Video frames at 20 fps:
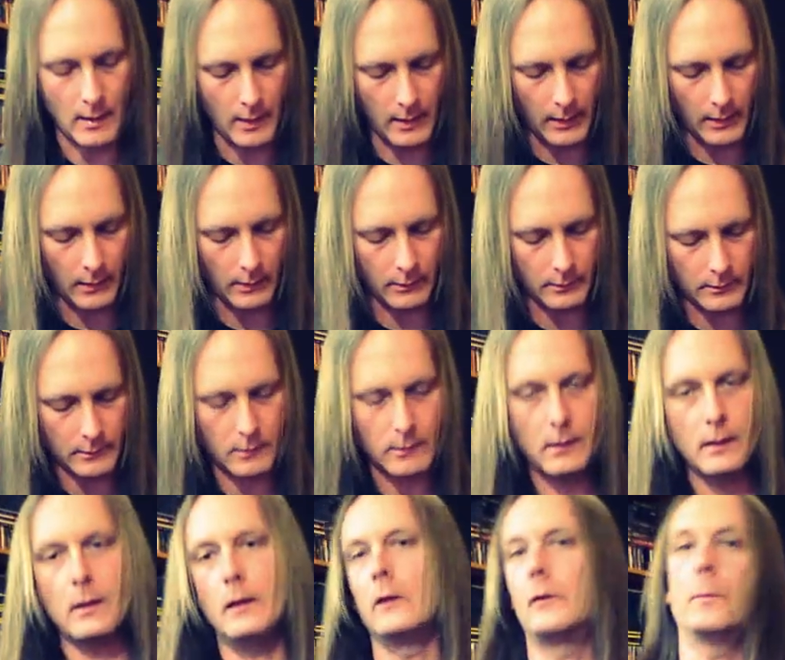and
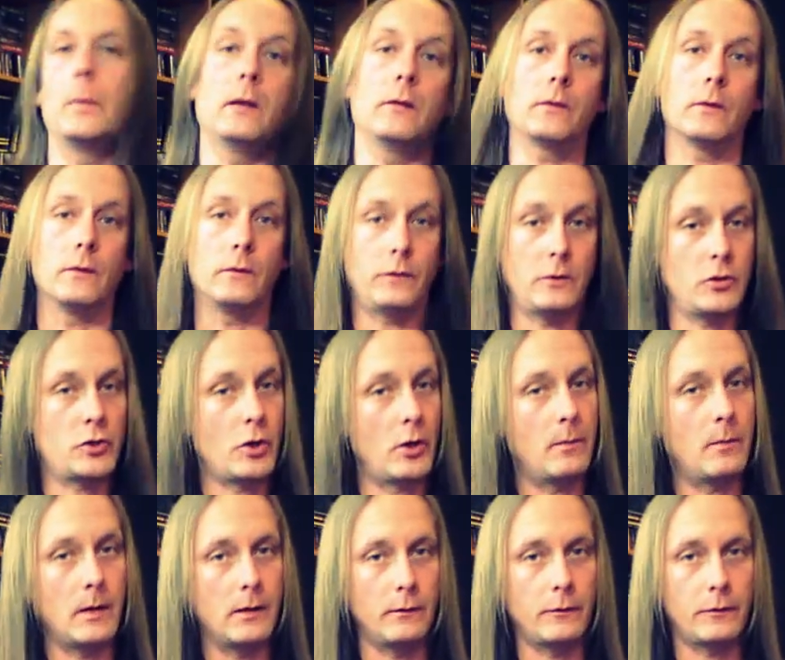it's based on the C sharp
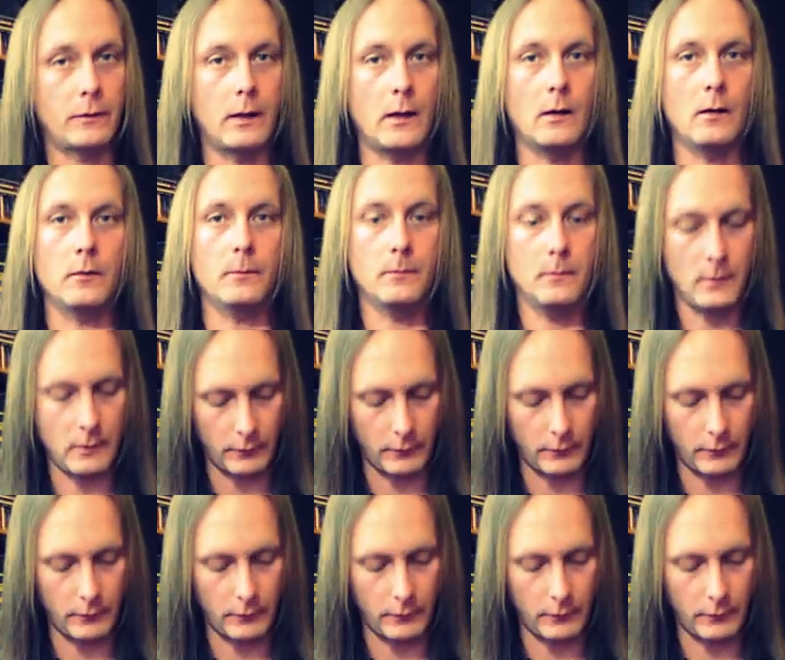minor scale